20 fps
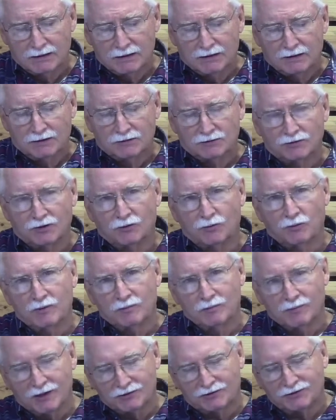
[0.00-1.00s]
So we
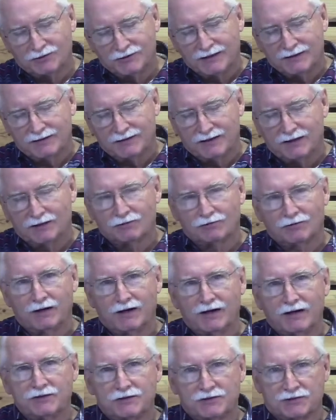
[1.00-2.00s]
must see their
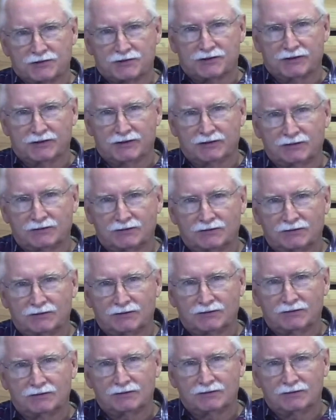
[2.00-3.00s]
righteousness
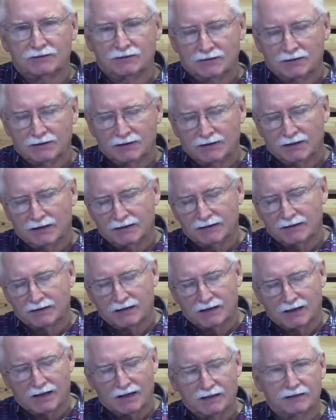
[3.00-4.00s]
in the
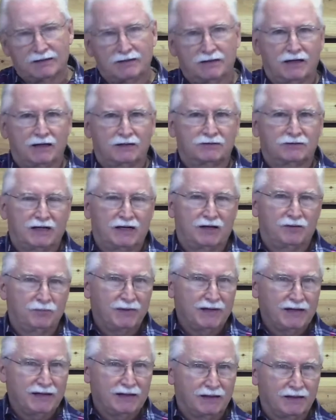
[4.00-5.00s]
context and
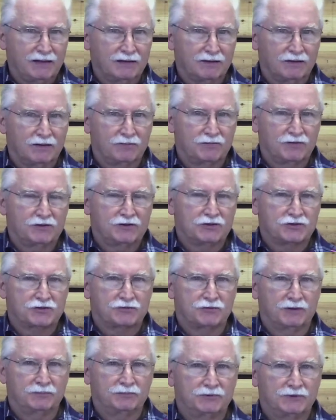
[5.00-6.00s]
meaning of the
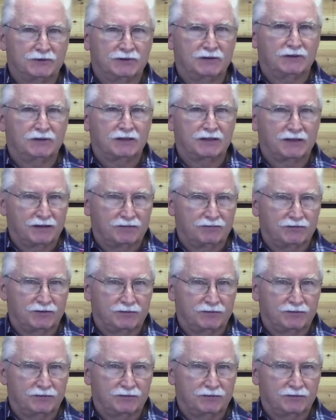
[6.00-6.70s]
description given.